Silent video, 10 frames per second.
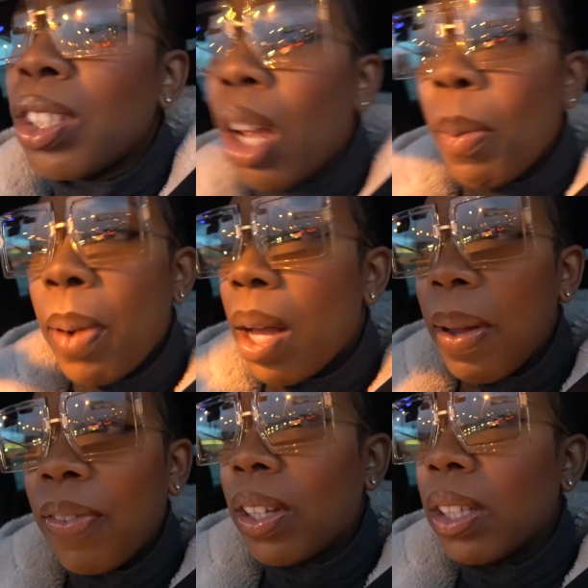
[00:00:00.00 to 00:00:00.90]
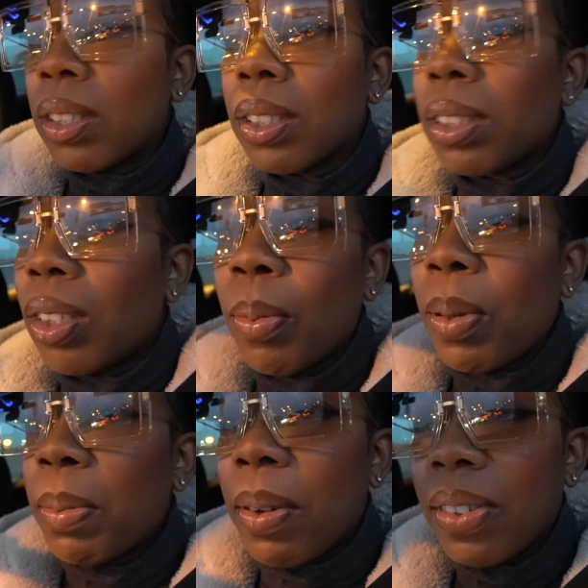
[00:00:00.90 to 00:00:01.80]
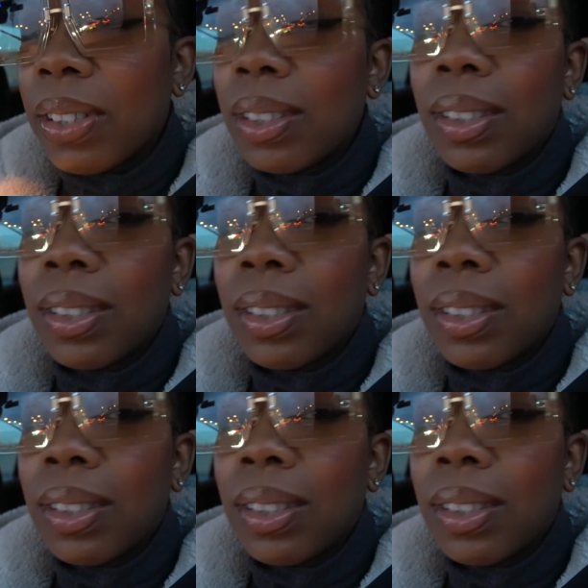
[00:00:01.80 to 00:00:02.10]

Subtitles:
you say don't plug my things. You don't plug my things.